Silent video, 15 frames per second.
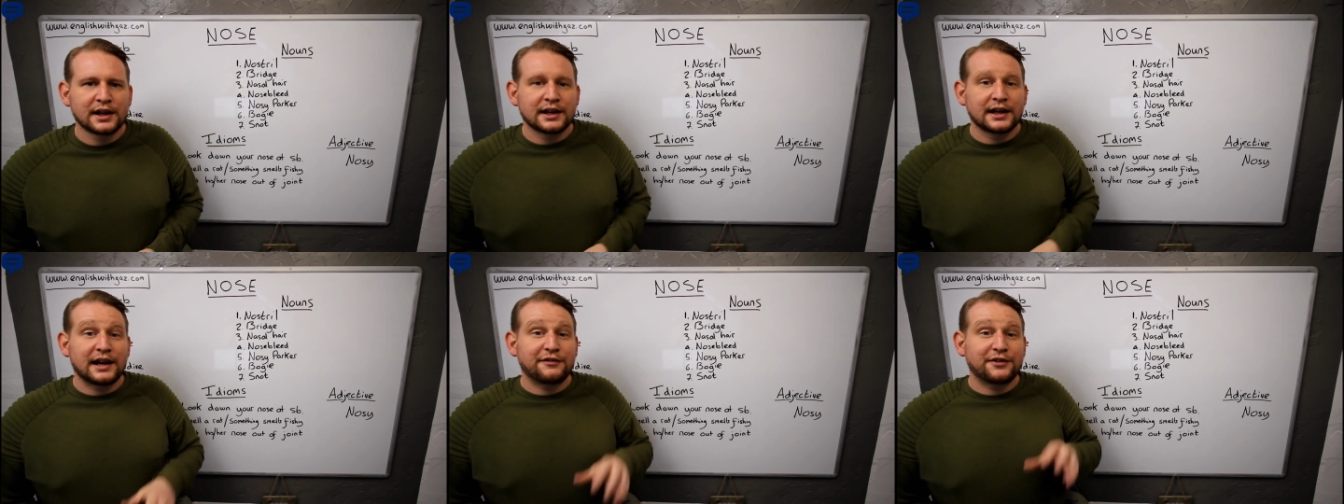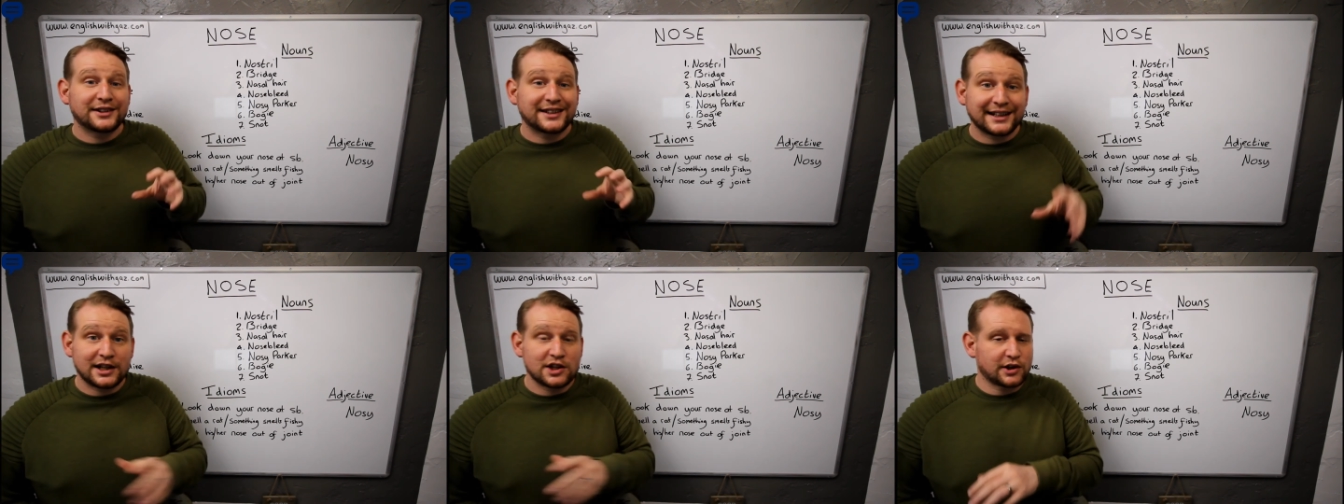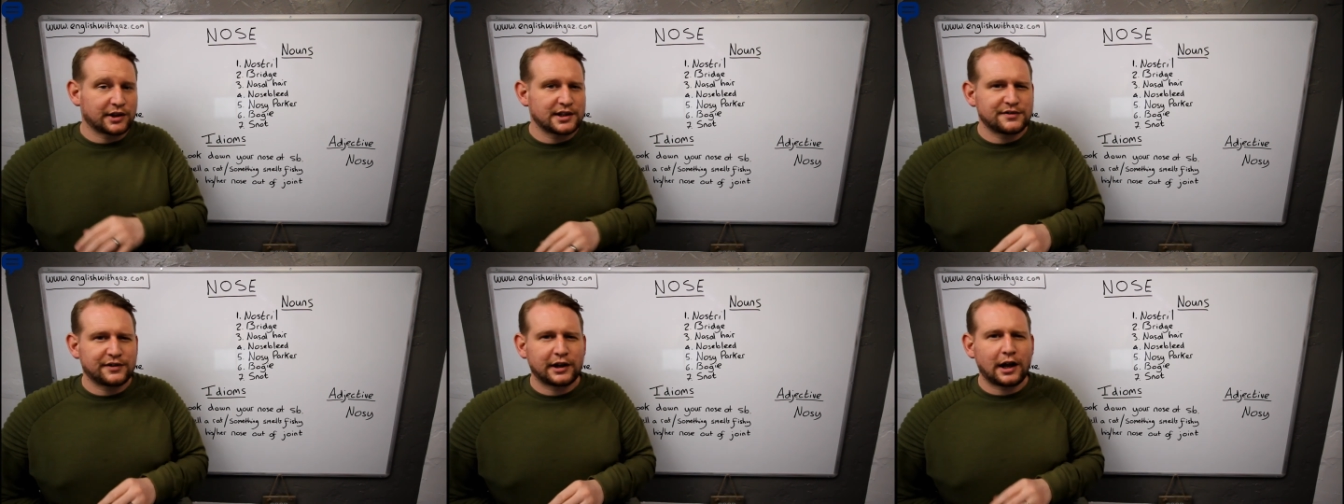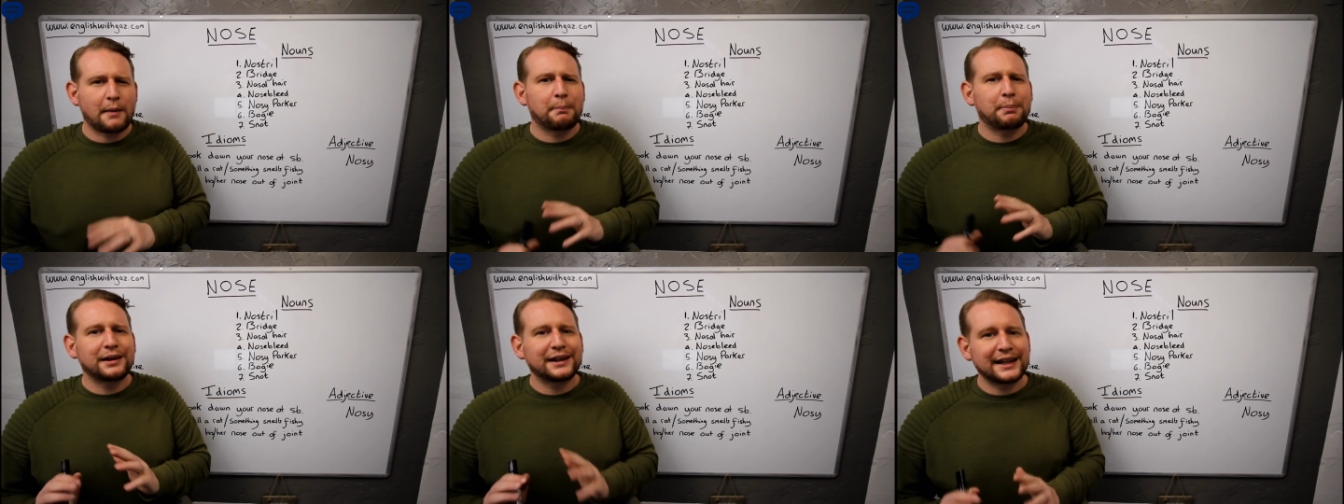If you did enjoy this video,
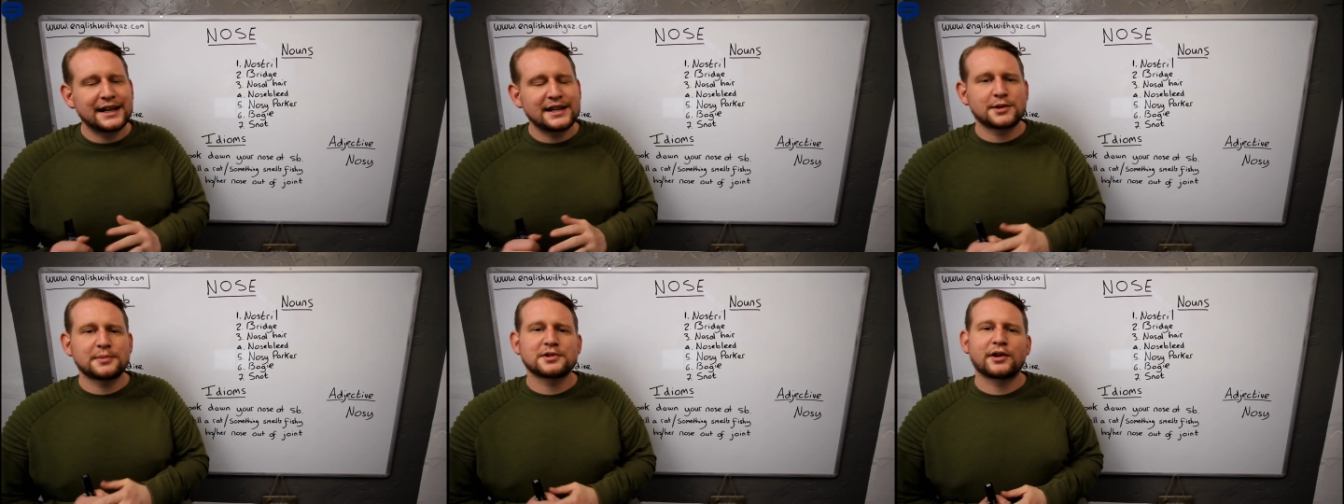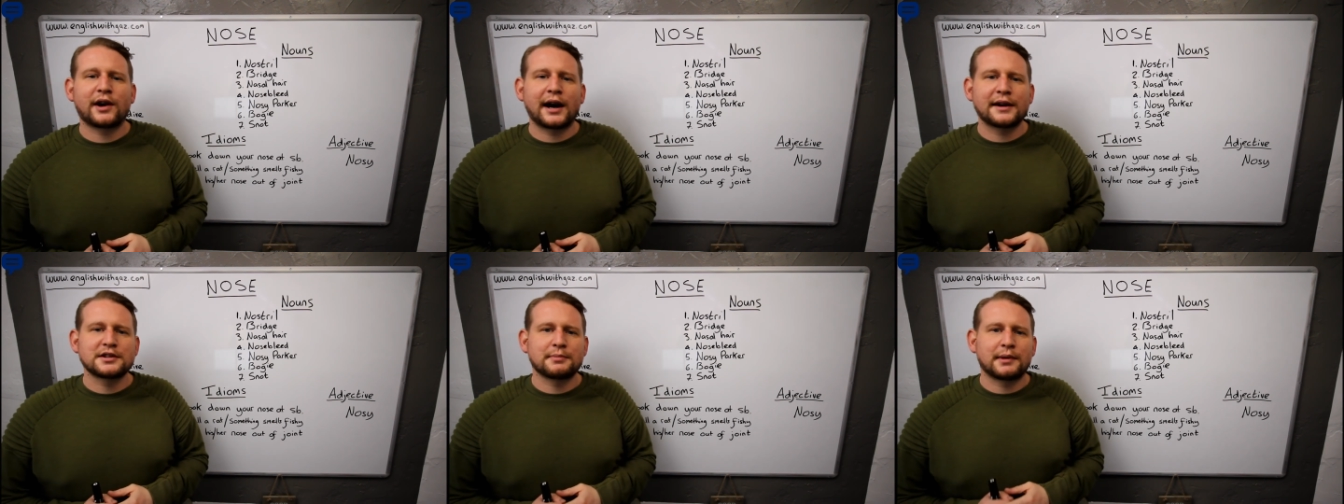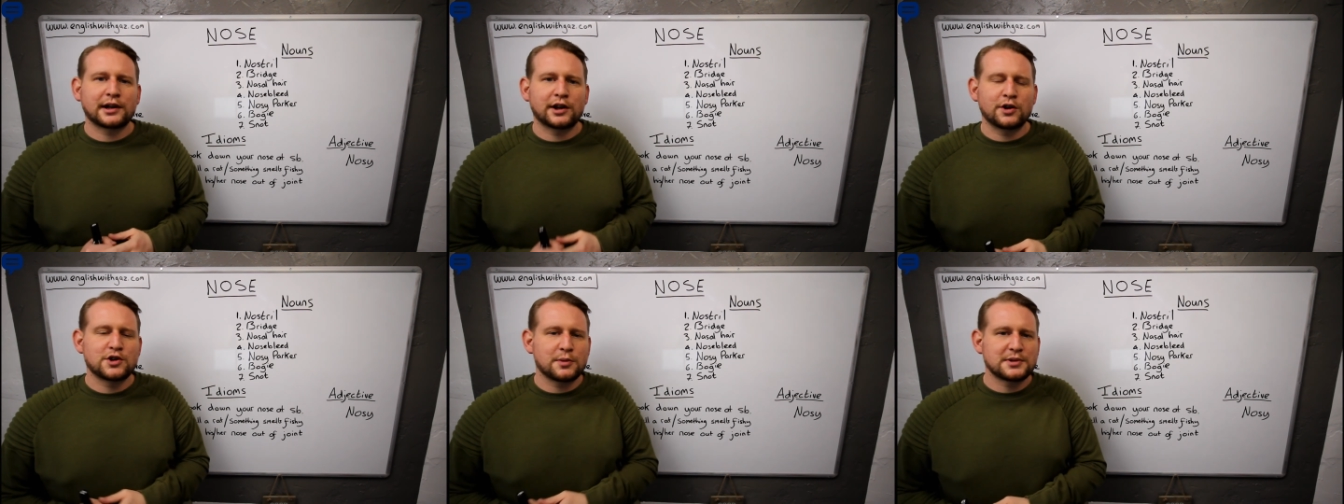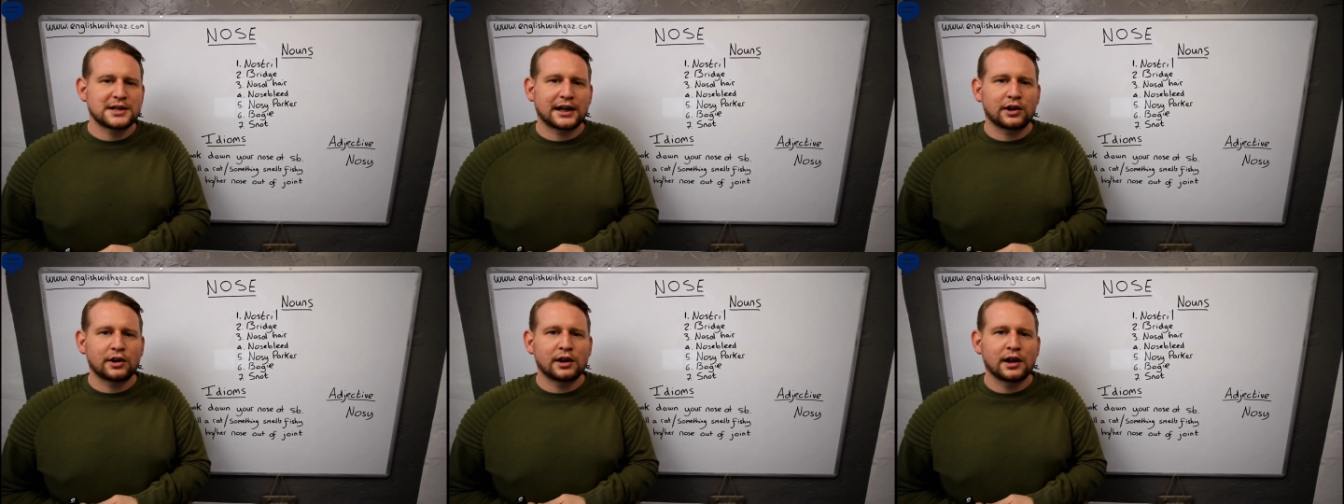please subscribe to my YouTube
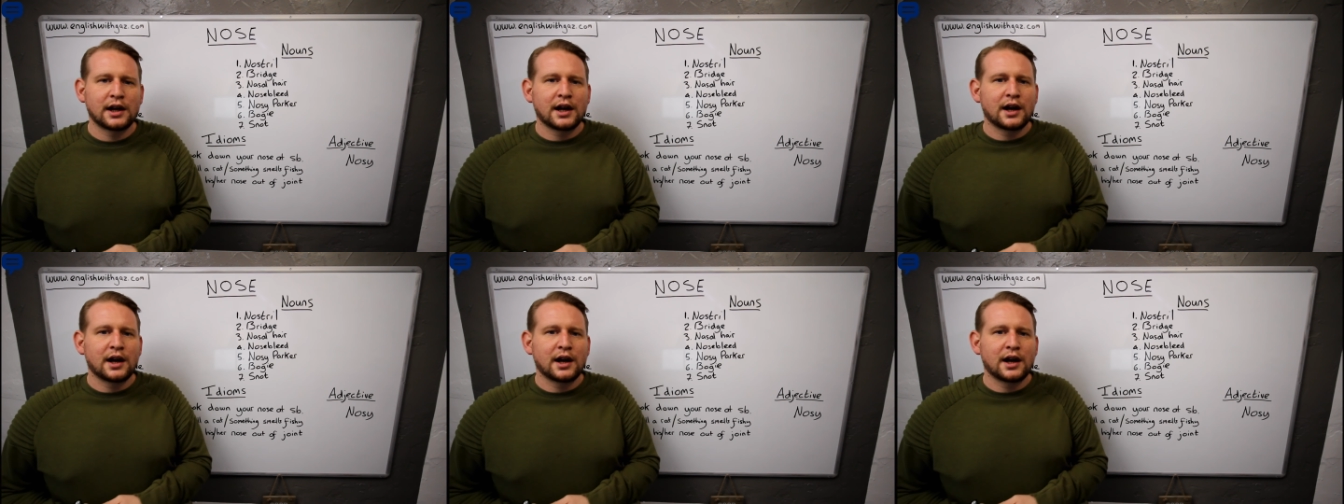channel